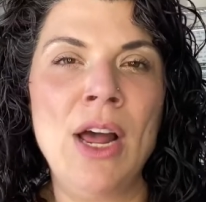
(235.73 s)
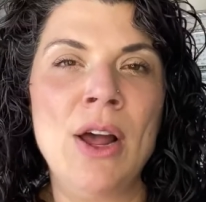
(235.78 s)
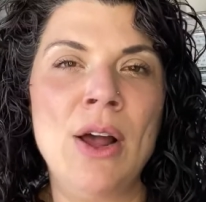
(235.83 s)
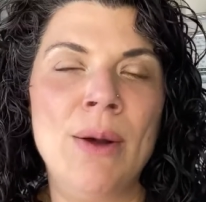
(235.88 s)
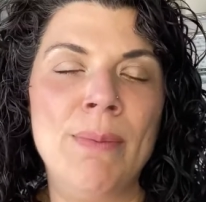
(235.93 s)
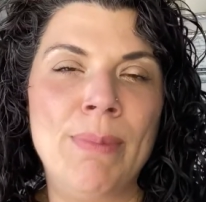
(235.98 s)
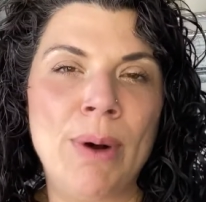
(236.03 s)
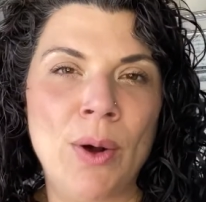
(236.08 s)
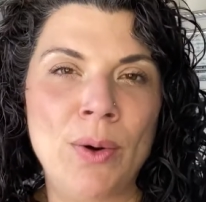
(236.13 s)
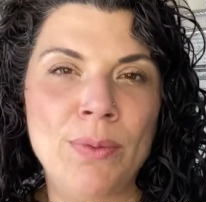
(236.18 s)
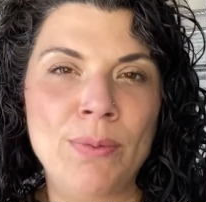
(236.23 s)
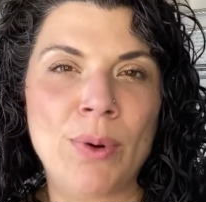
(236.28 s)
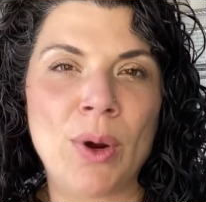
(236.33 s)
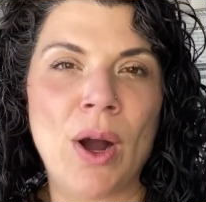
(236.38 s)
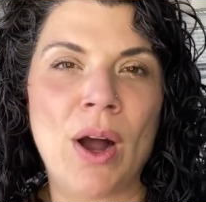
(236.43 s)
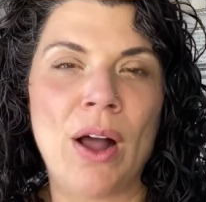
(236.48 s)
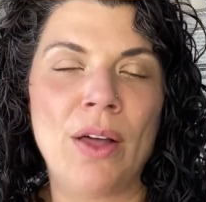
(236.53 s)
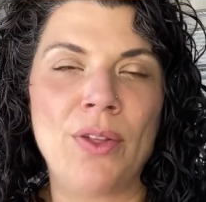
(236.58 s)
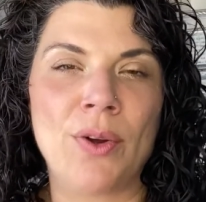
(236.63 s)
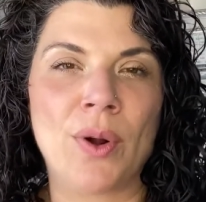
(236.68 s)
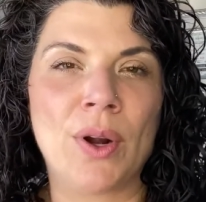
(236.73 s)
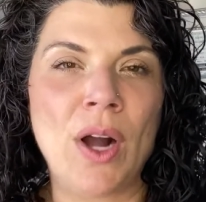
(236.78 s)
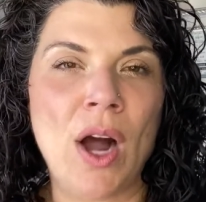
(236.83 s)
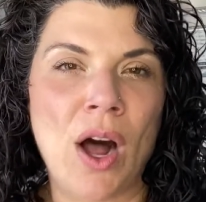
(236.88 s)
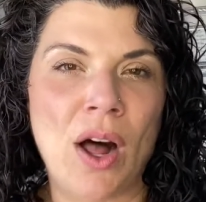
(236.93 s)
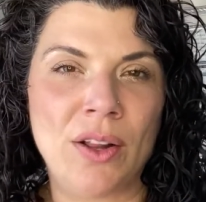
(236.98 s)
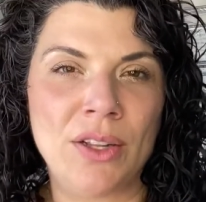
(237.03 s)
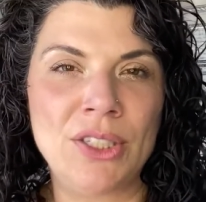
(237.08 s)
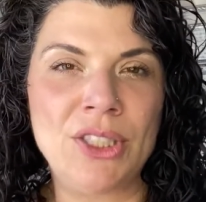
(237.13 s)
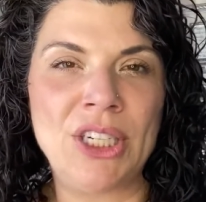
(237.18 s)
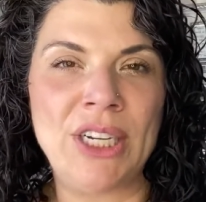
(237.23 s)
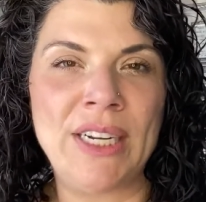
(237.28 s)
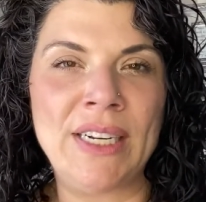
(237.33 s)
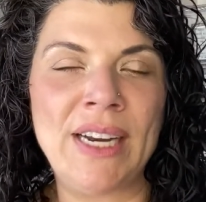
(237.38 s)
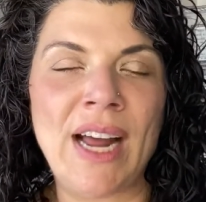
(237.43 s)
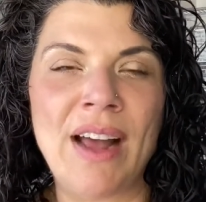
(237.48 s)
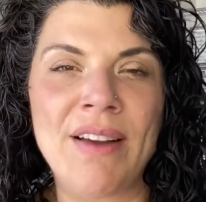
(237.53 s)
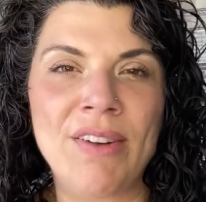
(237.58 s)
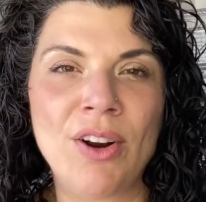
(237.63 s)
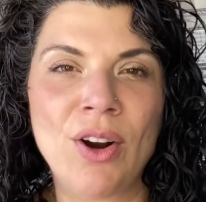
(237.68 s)
bone broth or collagen.
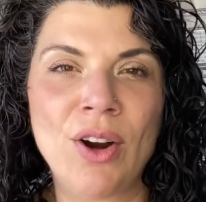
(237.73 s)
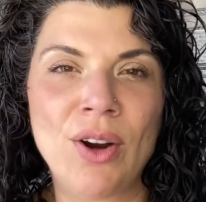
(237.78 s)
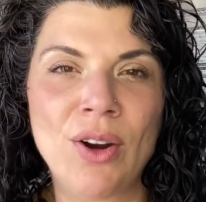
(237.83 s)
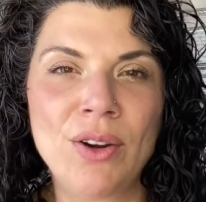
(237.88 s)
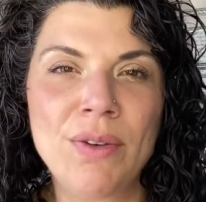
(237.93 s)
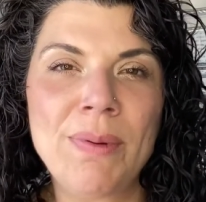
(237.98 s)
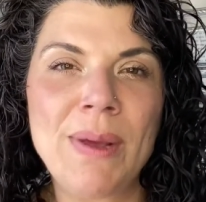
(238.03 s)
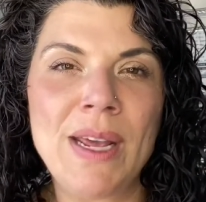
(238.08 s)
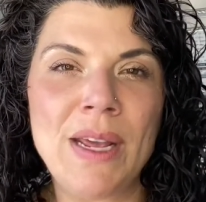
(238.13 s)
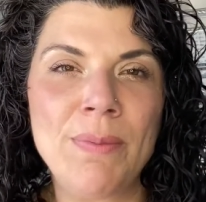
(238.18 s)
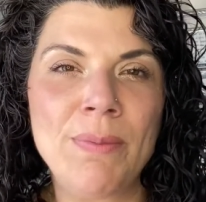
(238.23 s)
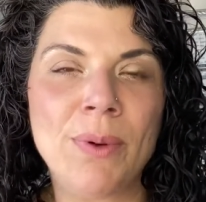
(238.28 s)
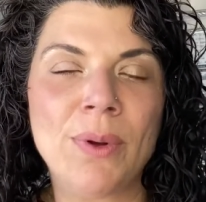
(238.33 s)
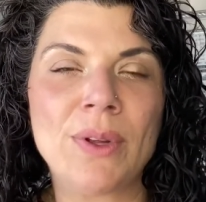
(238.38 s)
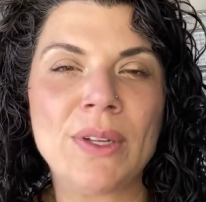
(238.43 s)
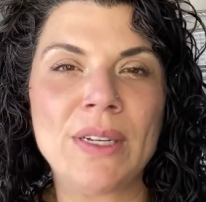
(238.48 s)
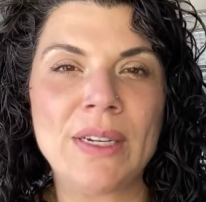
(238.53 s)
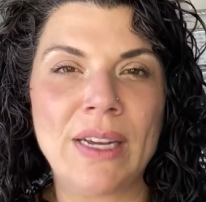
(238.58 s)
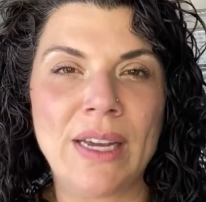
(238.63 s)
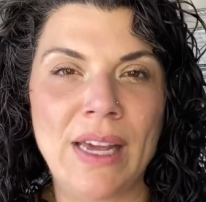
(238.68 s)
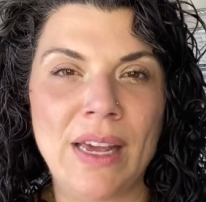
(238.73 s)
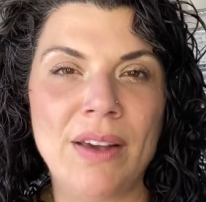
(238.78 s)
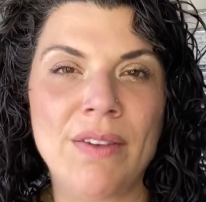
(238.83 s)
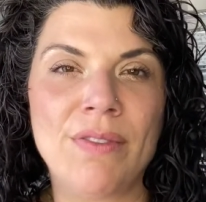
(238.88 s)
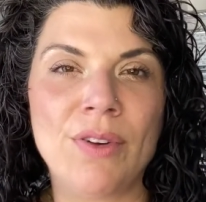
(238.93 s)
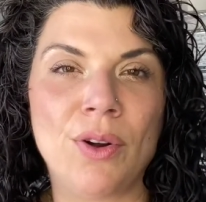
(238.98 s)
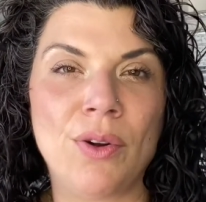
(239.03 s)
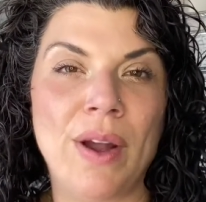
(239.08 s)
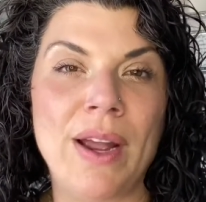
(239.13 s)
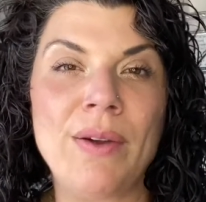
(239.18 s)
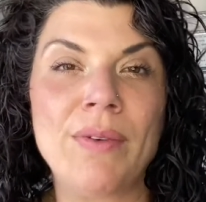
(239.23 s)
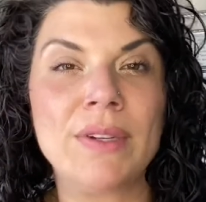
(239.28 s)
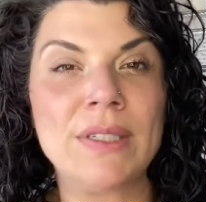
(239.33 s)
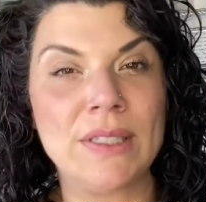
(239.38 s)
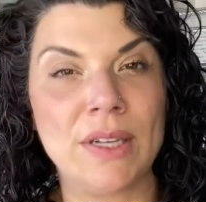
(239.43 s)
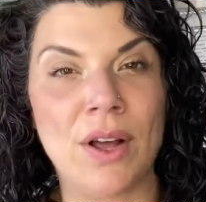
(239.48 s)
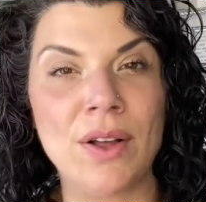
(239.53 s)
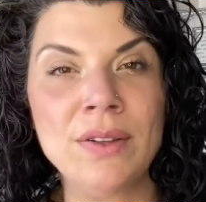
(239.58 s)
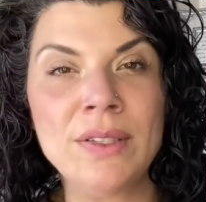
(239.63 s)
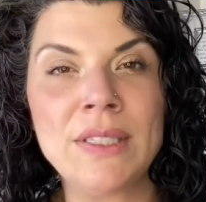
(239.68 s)
I've heard people give great
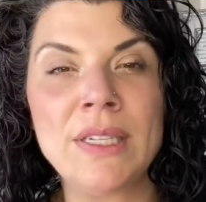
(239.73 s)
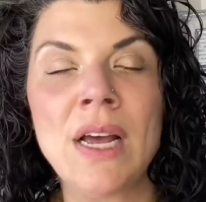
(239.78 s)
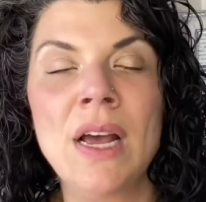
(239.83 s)
results